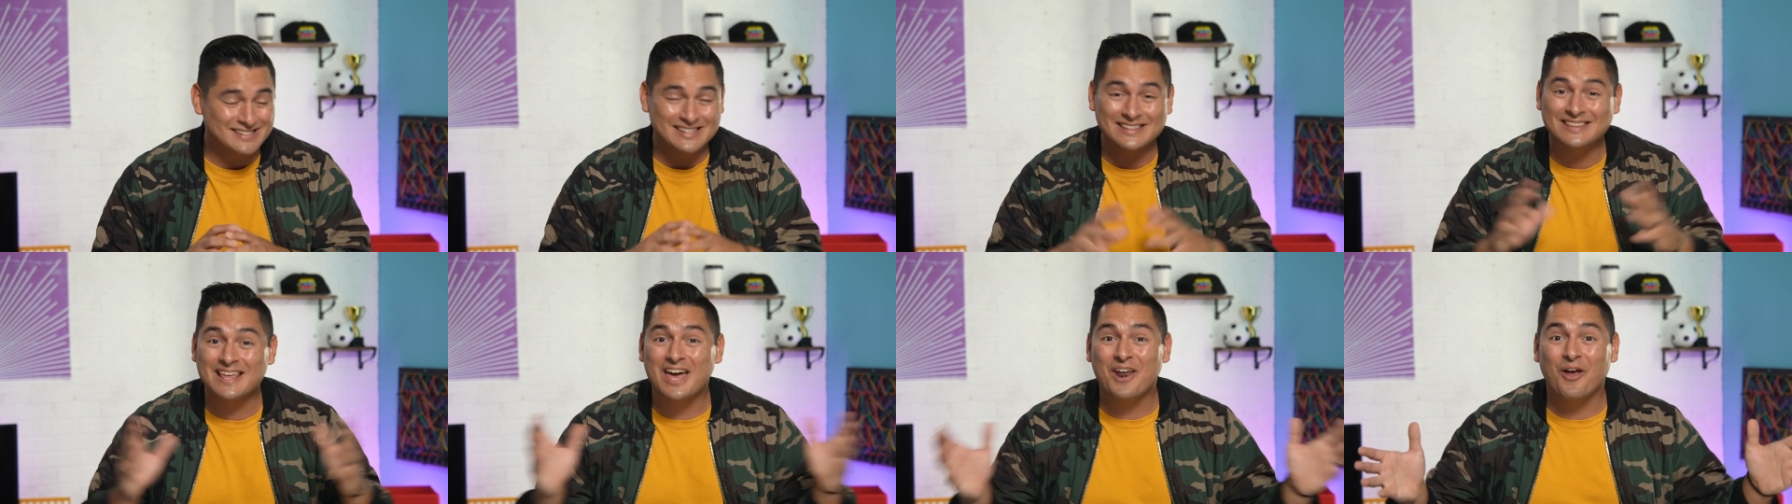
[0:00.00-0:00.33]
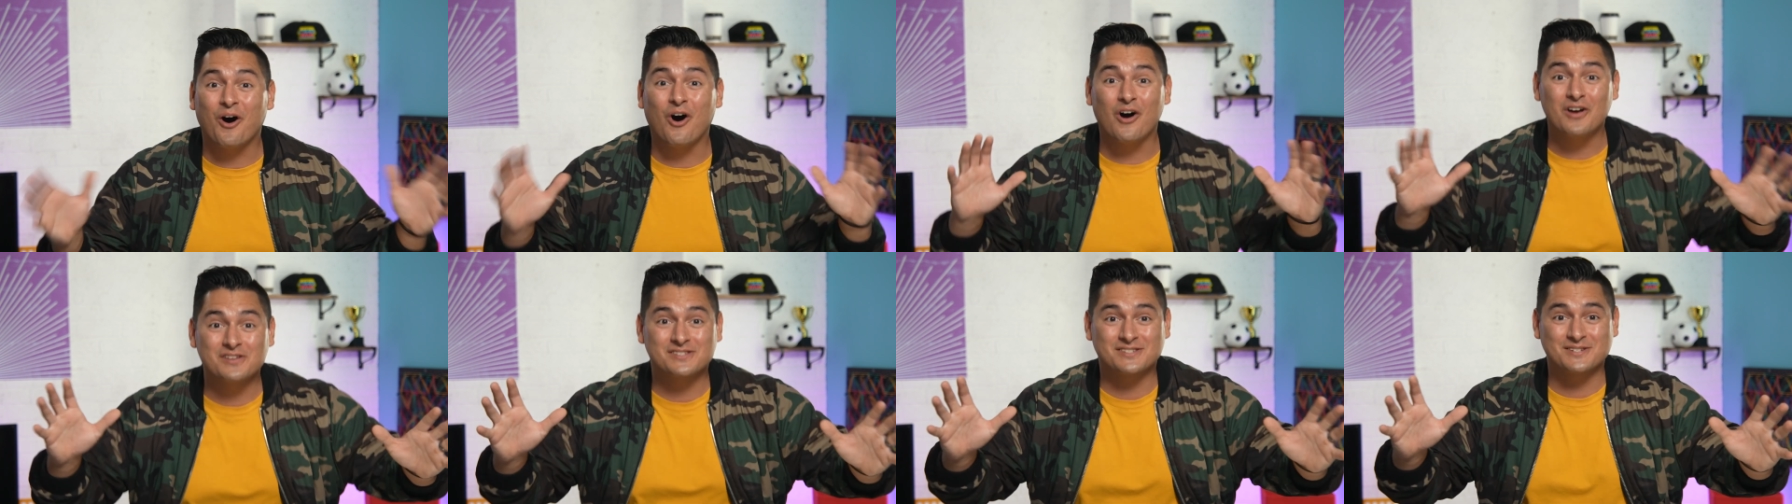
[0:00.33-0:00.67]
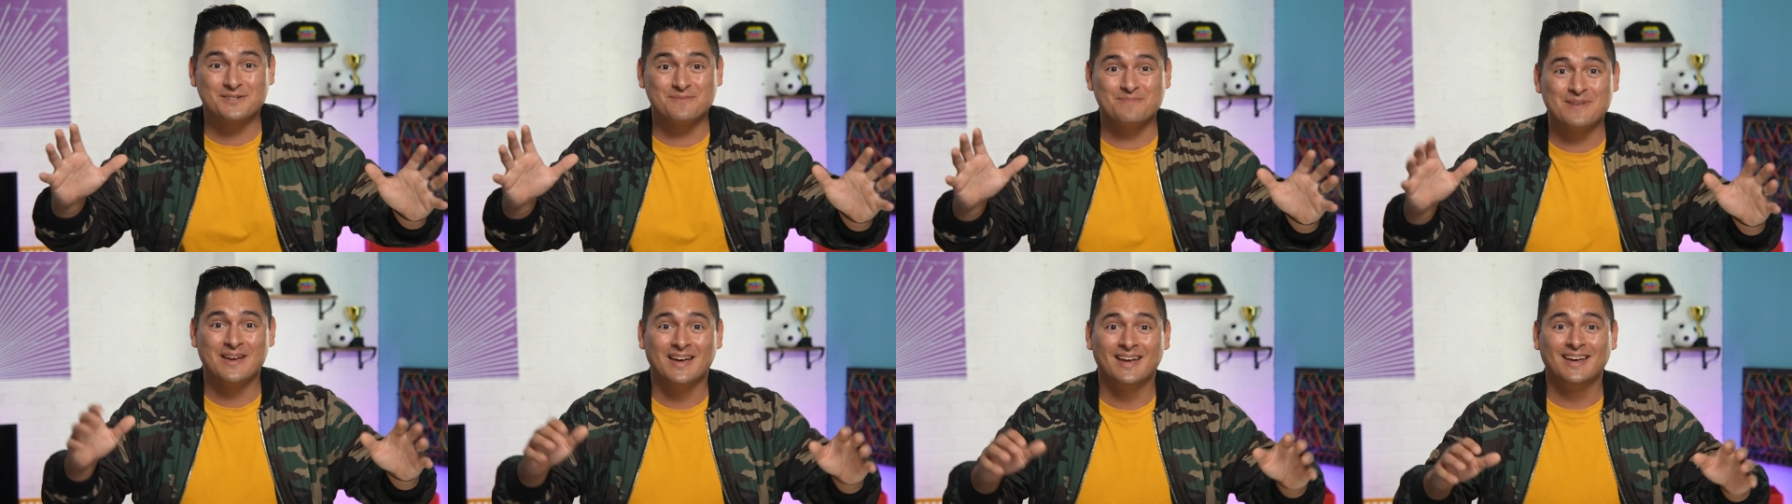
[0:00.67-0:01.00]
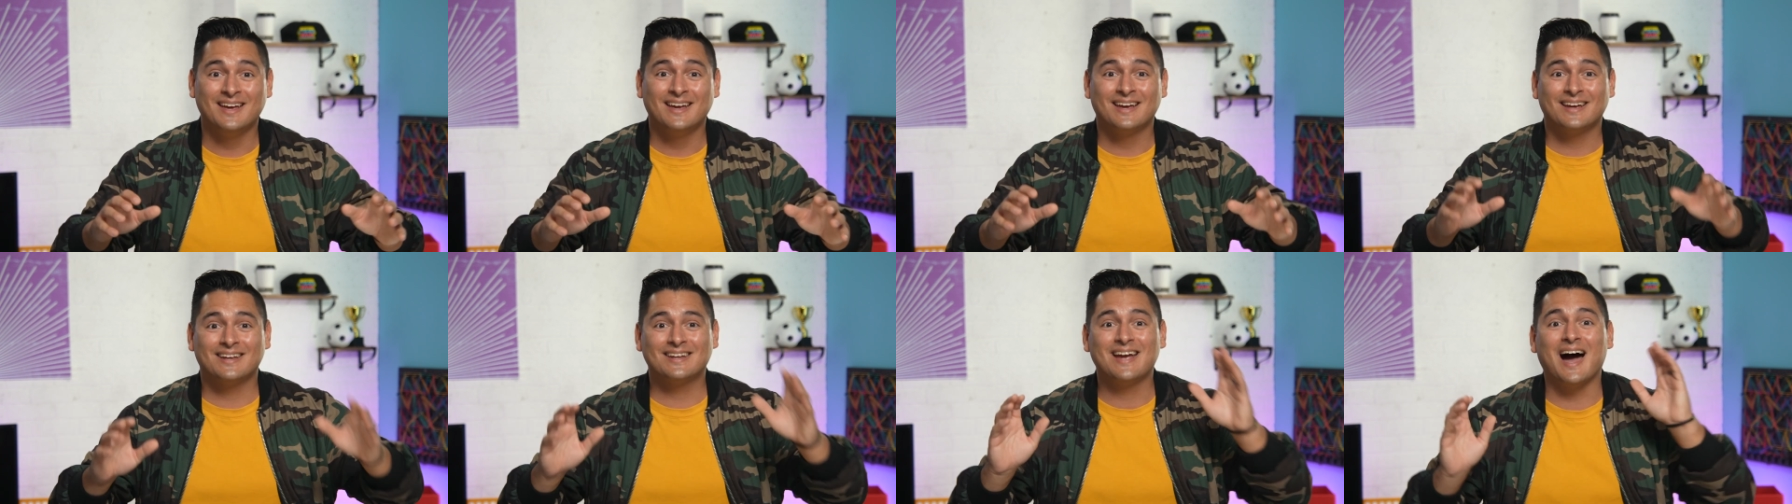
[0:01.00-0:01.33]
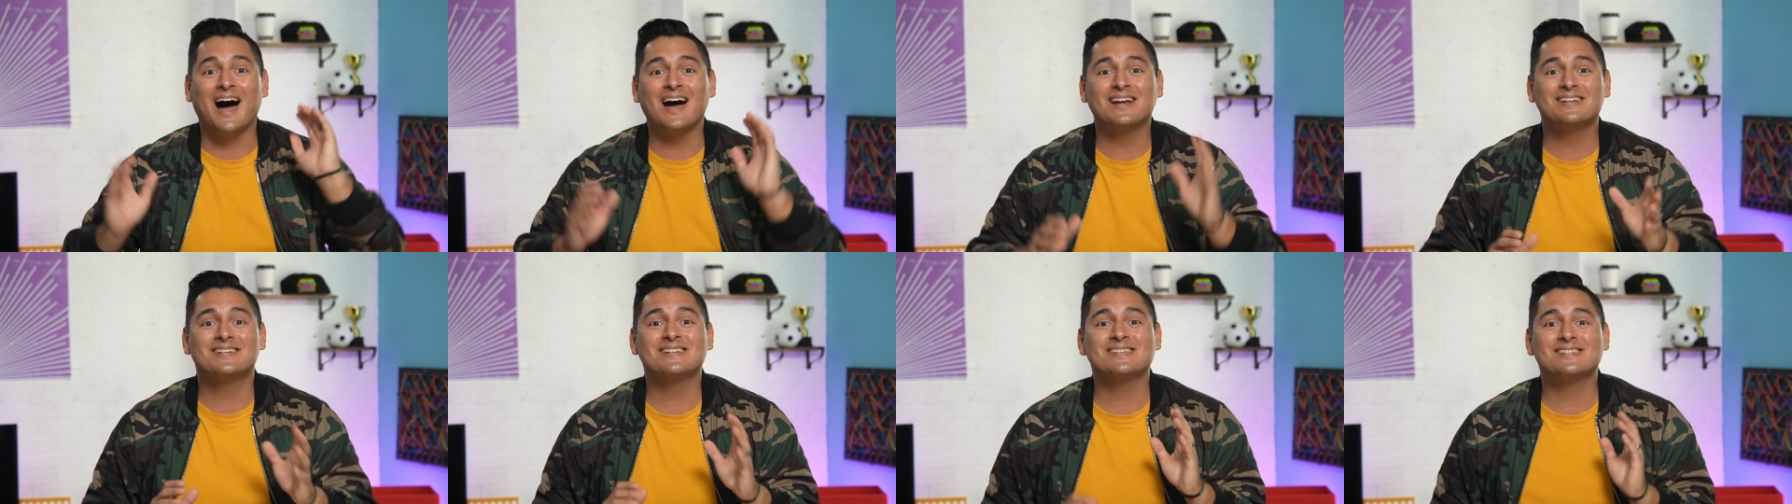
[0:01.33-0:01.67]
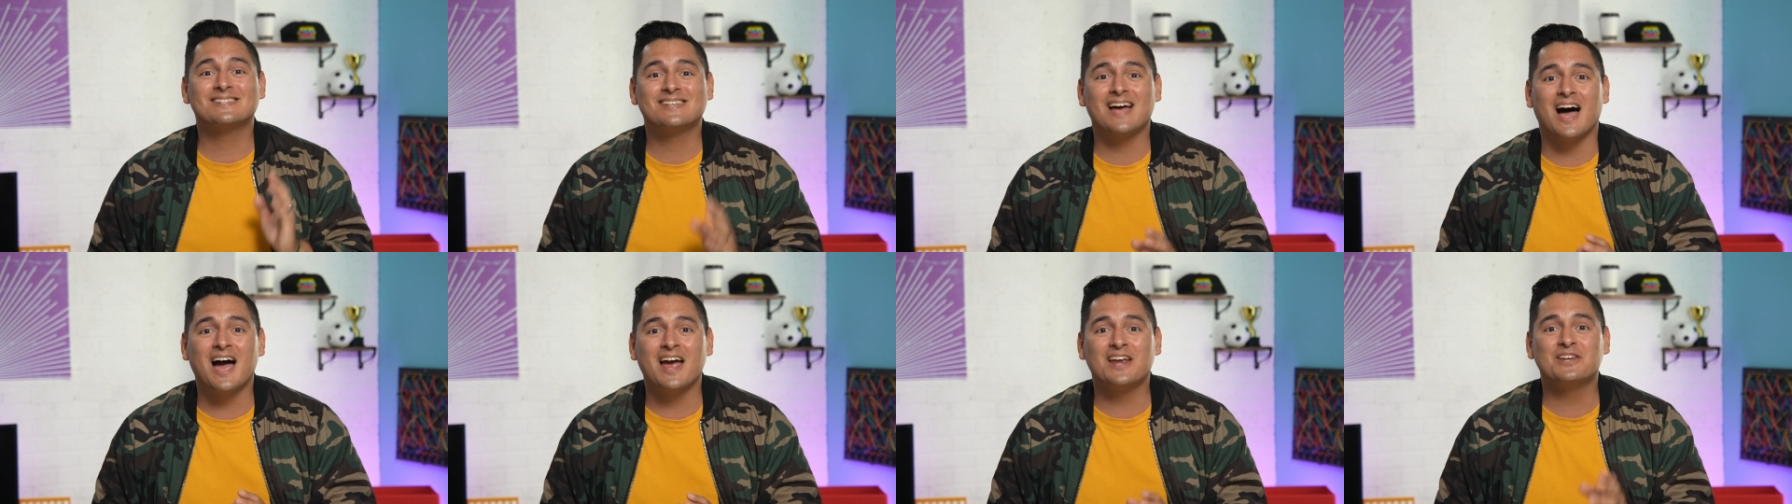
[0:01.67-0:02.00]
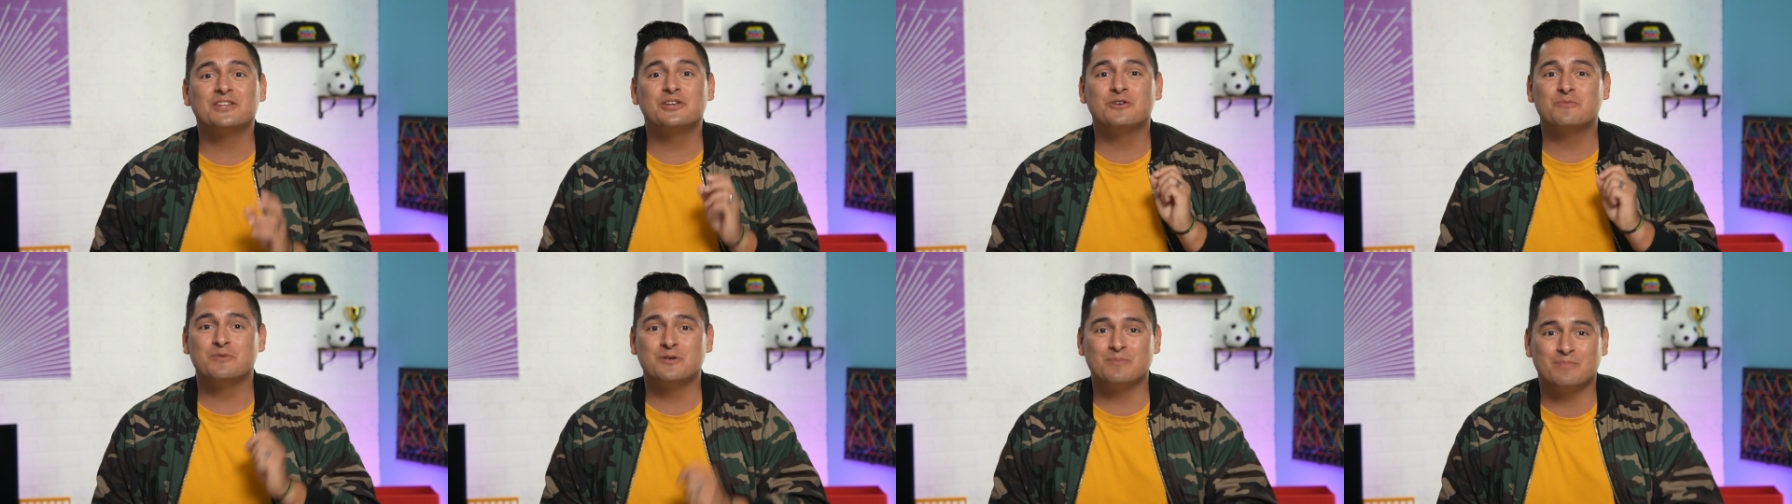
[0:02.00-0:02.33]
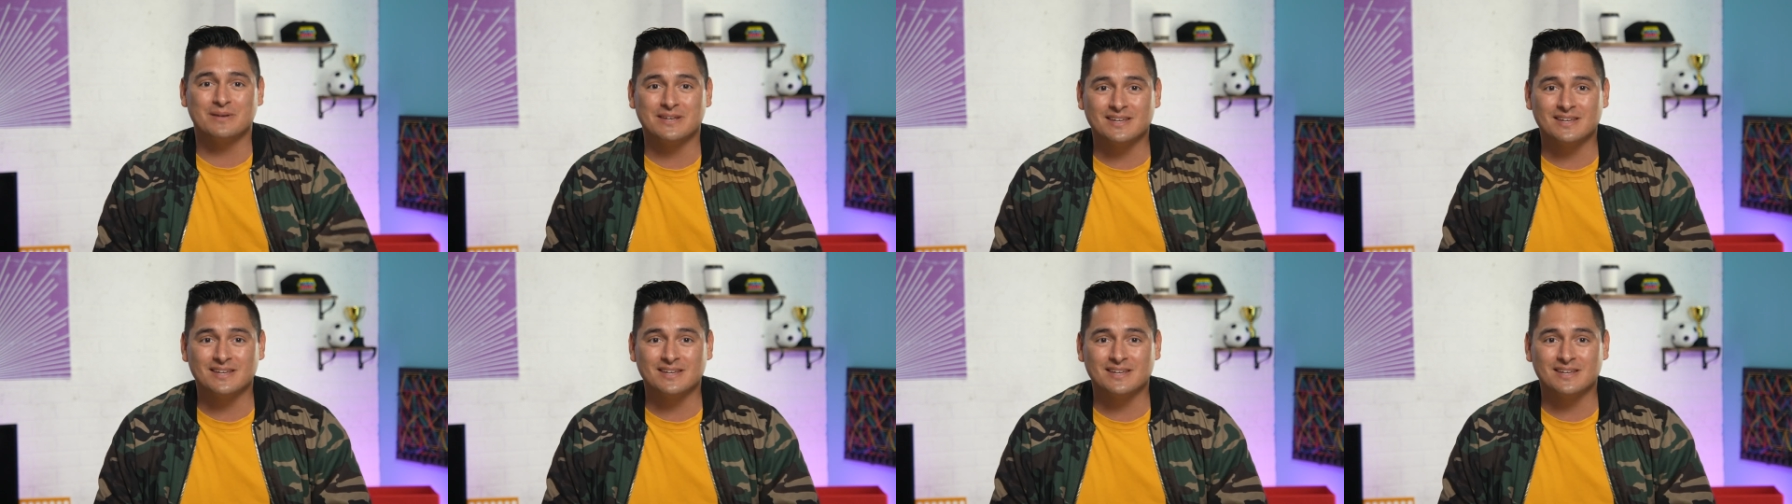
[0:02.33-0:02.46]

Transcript: Isn't that awesome? God designed human